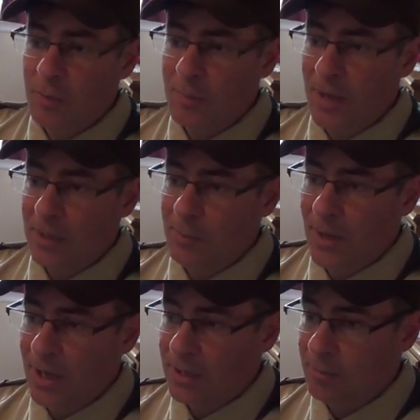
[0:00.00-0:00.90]
of my
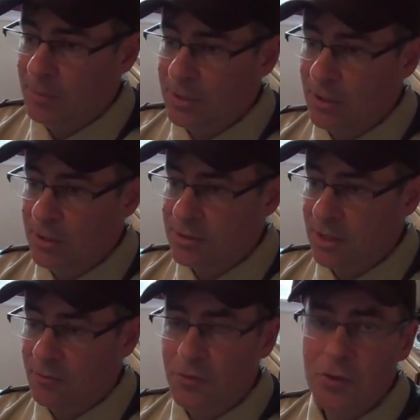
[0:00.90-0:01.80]
backpack because
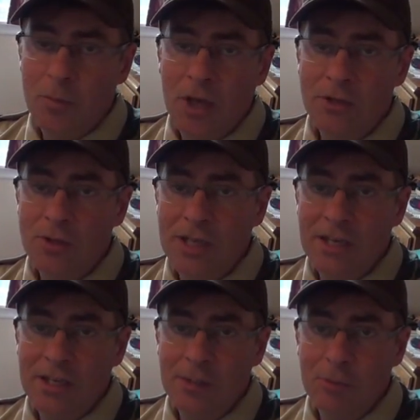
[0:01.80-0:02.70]
at Philmont you
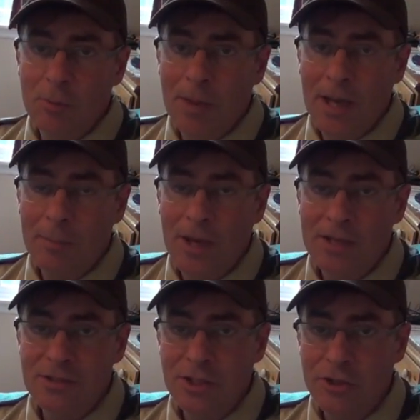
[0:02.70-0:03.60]
can't keep your
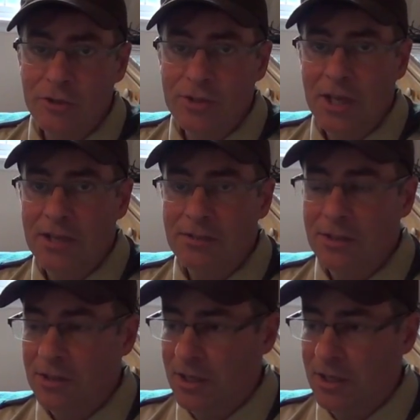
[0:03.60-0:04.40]
backpacks near your tent,